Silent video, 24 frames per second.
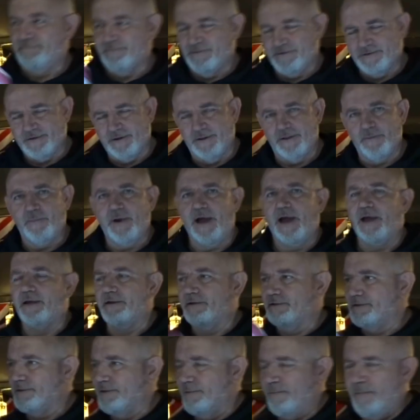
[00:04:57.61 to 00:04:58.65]
It's on the bag.
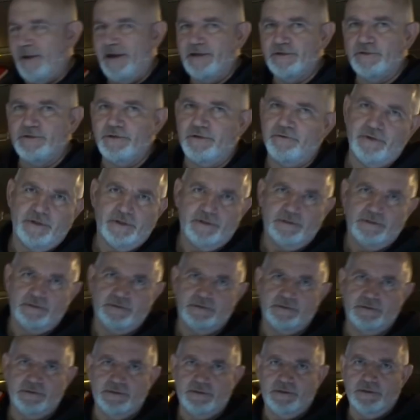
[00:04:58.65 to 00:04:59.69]
It's an imaginary.
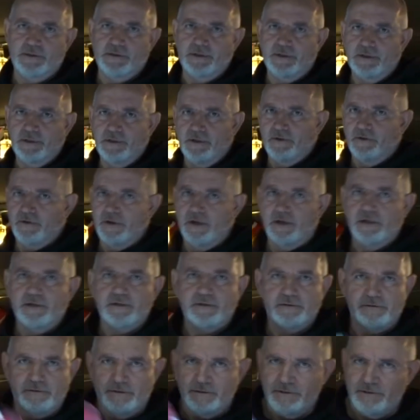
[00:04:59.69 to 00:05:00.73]
Okay.
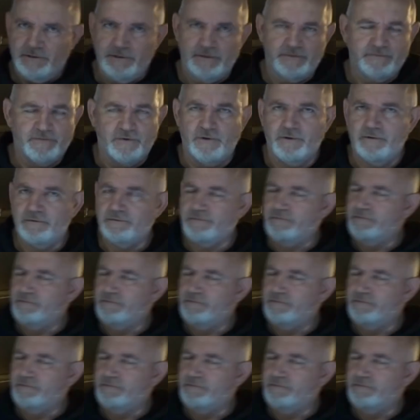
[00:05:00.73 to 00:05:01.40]
This is for